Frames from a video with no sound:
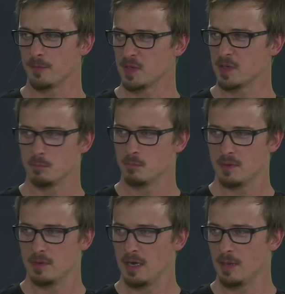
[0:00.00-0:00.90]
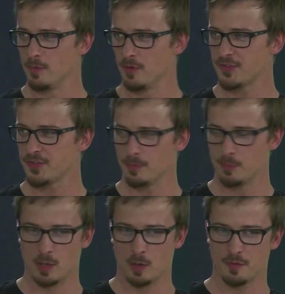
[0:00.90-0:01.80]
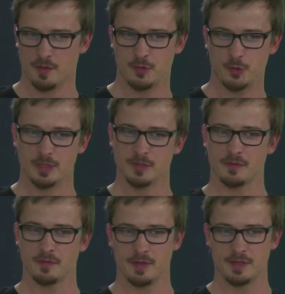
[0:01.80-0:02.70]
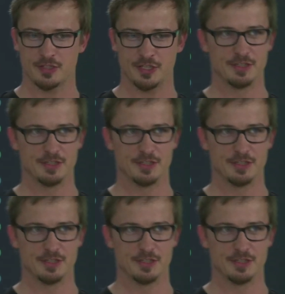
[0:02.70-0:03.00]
but I'm not aware of the internals of the exchange.